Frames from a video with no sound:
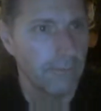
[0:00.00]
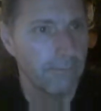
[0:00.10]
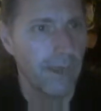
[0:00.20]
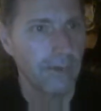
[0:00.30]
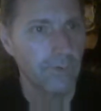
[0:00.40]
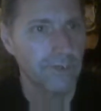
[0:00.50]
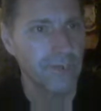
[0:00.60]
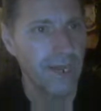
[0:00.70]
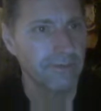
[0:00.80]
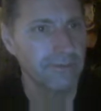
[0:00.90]
Balor with a
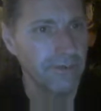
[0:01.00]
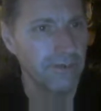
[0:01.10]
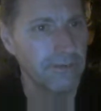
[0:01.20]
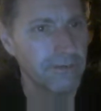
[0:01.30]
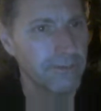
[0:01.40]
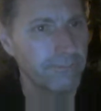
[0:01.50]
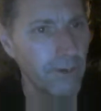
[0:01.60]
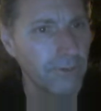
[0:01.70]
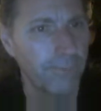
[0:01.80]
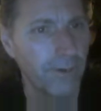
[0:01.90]
shot to, to
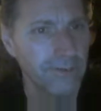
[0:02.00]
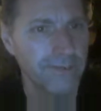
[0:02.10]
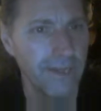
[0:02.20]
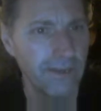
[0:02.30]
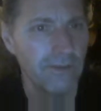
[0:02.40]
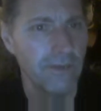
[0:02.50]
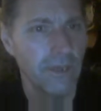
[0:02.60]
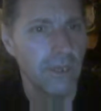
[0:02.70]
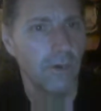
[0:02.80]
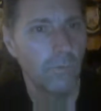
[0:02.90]
both opponents now.
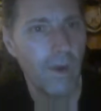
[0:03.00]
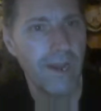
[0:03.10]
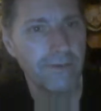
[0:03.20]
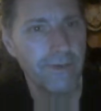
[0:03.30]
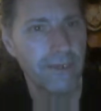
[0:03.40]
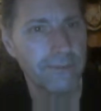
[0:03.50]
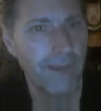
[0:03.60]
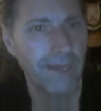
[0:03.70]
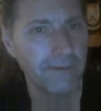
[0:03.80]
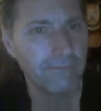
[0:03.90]
Wyatt nails
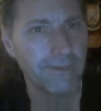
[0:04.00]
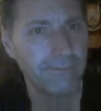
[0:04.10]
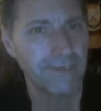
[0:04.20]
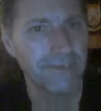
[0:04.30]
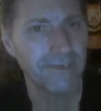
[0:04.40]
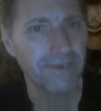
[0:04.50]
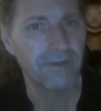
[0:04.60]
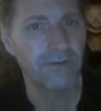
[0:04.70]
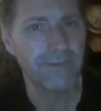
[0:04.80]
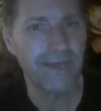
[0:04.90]
Balor, but misses a
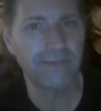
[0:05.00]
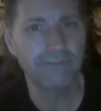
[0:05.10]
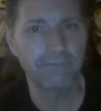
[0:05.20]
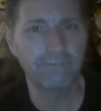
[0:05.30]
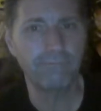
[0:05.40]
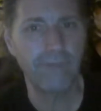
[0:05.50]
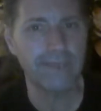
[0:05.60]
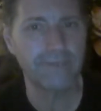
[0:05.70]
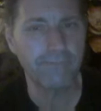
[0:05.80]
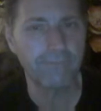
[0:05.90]
clothesline.
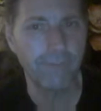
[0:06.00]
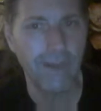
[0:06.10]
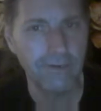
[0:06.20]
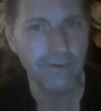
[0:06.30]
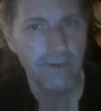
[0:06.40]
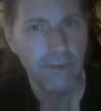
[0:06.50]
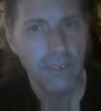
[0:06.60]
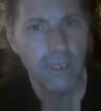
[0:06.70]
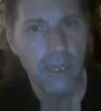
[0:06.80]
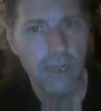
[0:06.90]
Fan for Balor
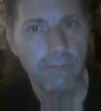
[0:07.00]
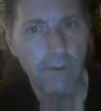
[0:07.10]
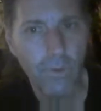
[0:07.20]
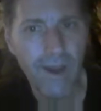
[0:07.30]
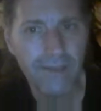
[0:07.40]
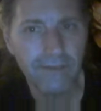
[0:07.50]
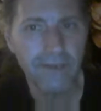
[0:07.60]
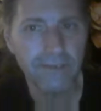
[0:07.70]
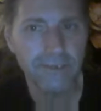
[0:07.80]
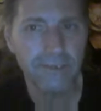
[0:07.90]
but Wyatt
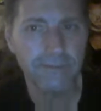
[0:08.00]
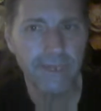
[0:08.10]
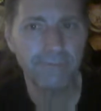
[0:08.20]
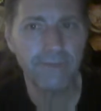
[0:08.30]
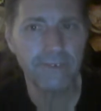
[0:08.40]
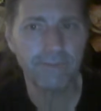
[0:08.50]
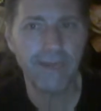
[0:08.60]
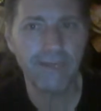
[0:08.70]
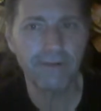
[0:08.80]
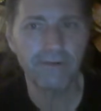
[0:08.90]
launches himself into
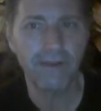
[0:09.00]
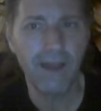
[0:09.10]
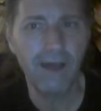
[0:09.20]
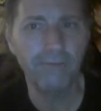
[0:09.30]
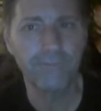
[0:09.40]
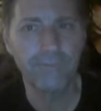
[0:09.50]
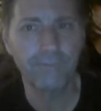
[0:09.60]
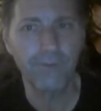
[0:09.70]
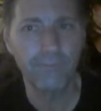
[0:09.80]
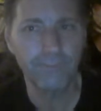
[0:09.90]
Balor off the
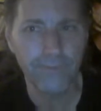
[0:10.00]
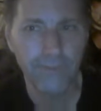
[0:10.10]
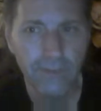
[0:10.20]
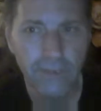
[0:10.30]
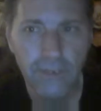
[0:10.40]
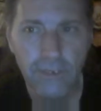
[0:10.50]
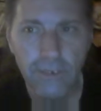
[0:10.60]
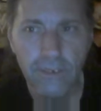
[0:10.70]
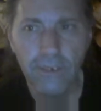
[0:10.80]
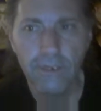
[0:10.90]
ropes.
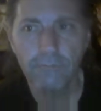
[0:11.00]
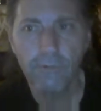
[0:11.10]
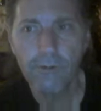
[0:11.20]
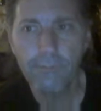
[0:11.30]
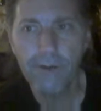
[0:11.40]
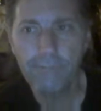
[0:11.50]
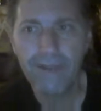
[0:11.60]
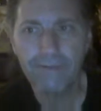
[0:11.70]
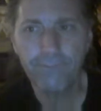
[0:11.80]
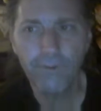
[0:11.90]
More
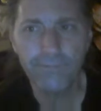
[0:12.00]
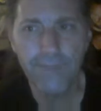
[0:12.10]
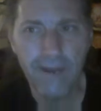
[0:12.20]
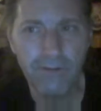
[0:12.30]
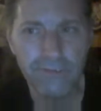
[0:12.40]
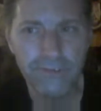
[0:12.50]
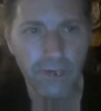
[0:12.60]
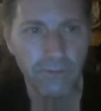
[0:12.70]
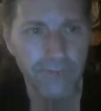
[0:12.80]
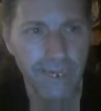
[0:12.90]
back and forth now as
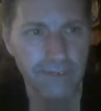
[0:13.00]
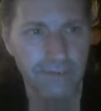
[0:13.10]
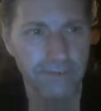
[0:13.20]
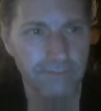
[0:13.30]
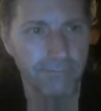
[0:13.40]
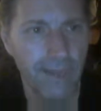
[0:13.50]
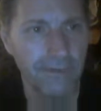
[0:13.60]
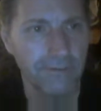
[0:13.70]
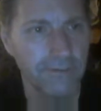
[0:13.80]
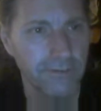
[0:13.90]
Joe takes
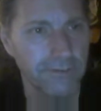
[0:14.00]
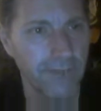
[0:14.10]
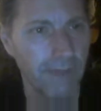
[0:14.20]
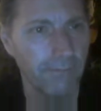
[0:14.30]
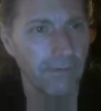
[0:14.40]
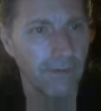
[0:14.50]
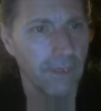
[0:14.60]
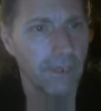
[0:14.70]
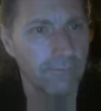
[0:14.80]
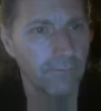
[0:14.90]
Balor to the top
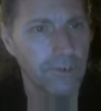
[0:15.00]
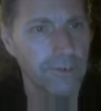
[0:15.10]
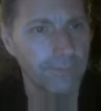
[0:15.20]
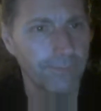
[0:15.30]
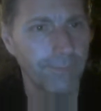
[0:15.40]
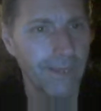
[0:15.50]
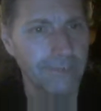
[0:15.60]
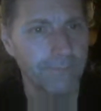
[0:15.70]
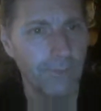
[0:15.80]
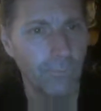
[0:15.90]
for a
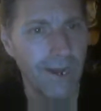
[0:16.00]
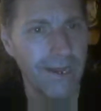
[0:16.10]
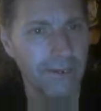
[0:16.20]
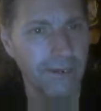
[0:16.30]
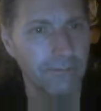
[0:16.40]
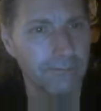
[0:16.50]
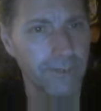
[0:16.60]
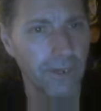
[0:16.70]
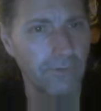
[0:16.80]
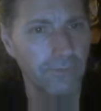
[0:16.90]
superplex, but Wyatt comes
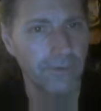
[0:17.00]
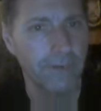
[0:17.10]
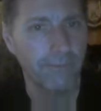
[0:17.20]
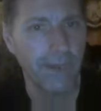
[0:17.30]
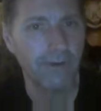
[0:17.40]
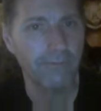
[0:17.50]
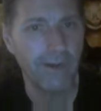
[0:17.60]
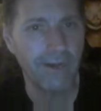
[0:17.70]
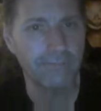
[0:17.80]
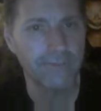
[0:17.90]
over and power
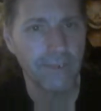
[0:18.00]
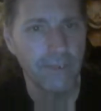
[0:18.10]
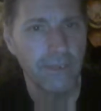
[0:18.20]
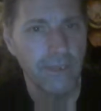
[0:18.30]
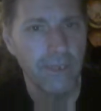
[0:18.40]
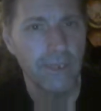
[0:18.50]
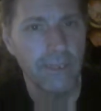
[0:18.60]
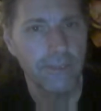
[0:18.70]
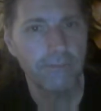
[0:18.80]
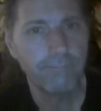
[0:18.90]
bombs
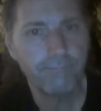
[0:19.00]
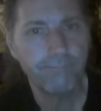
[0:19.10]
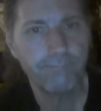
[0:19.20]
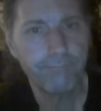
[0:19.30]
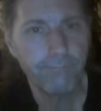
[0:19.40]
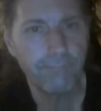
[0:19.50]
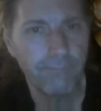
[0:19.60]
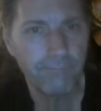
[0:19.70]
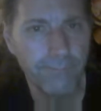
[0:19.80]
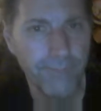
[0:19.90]
the,
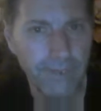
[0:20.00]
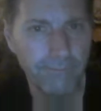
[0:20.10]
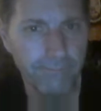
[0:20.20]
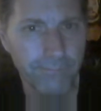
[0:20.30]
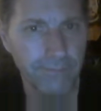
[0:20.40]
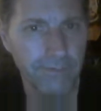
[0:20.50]
them